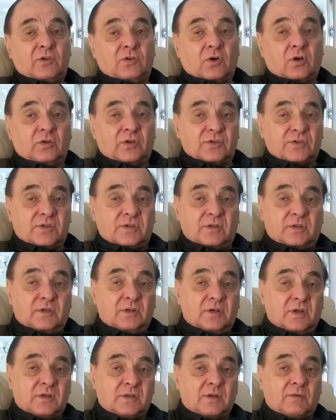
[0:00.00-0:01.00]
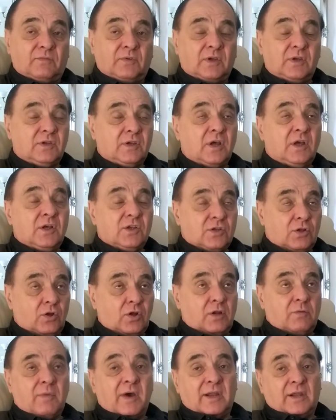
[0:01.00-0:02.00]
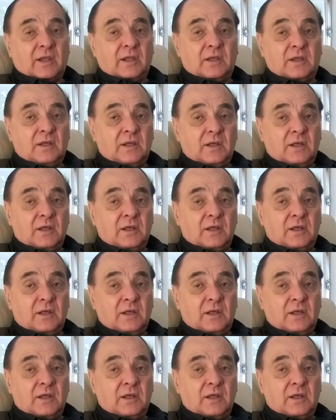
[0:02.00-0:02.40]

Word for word: Mm-hmm. It's a lot of money.